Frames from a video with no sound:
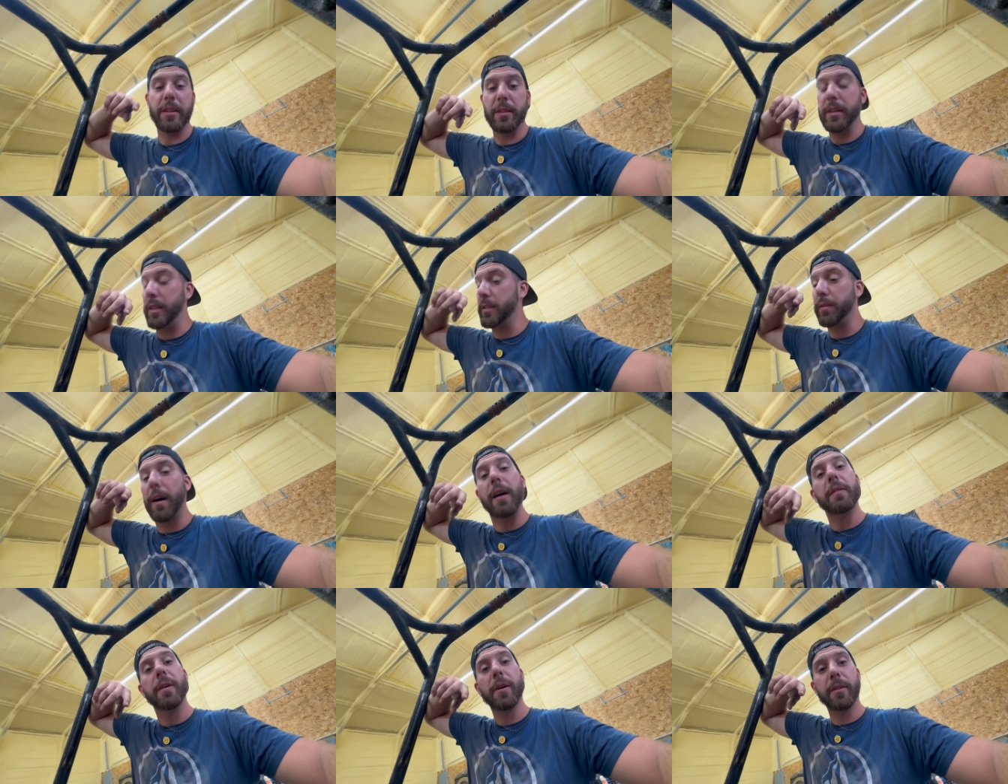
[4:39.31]
these
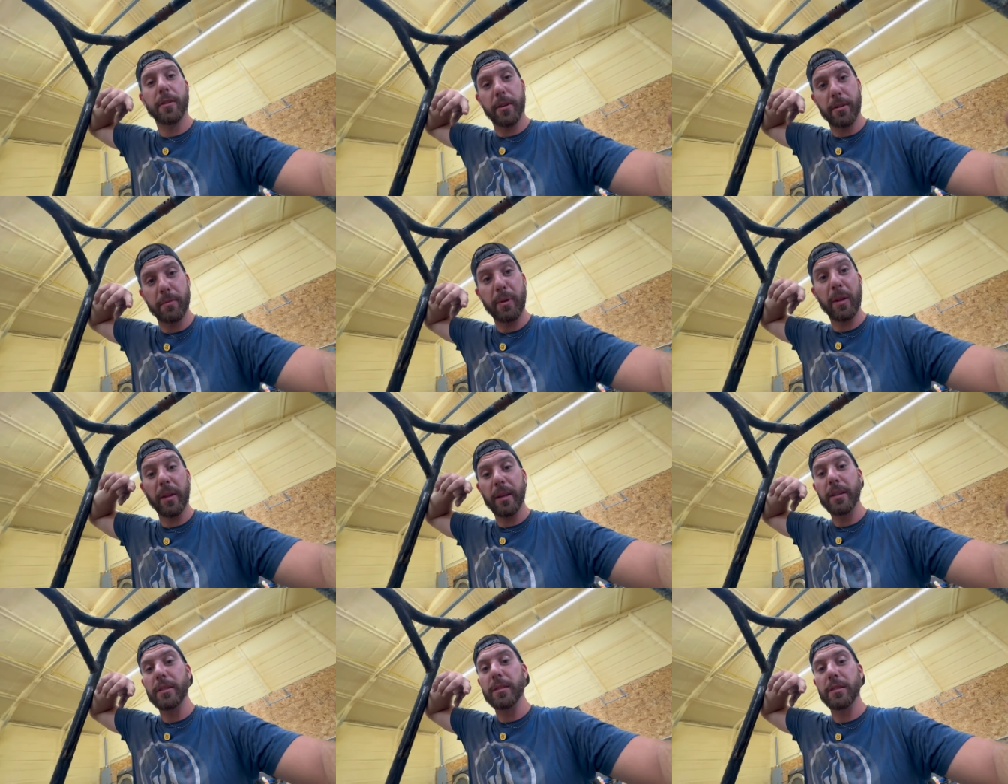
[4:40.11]
five hundred
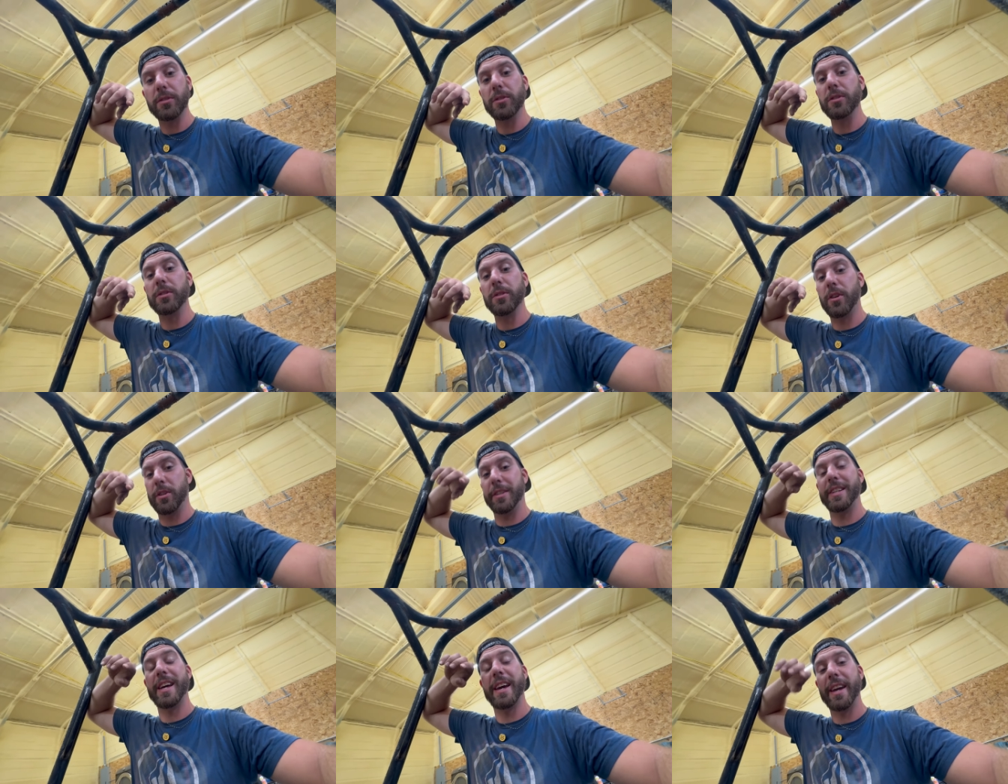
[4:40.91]
Polaris engines are
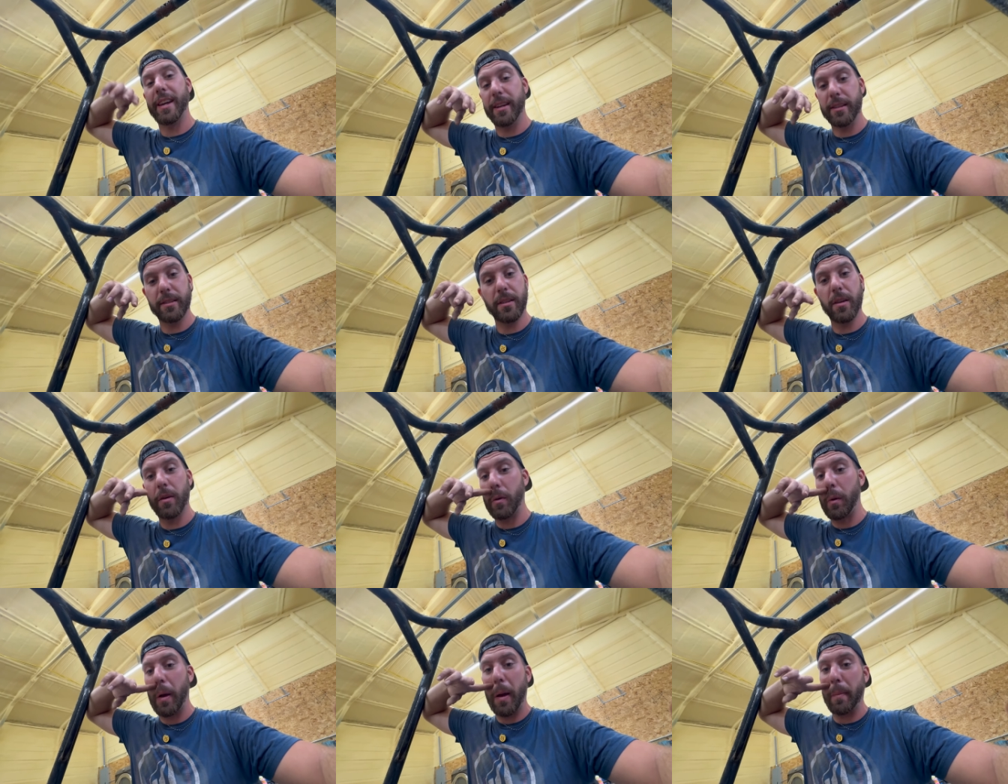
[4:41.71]
tanks though.
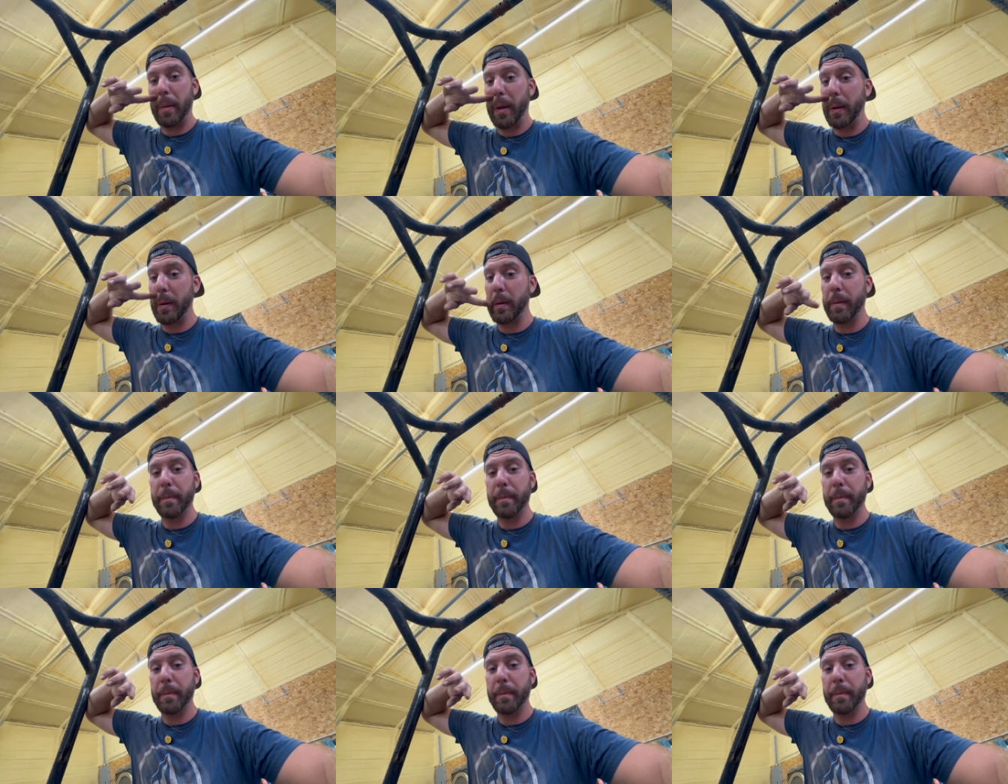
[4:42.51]
I mean,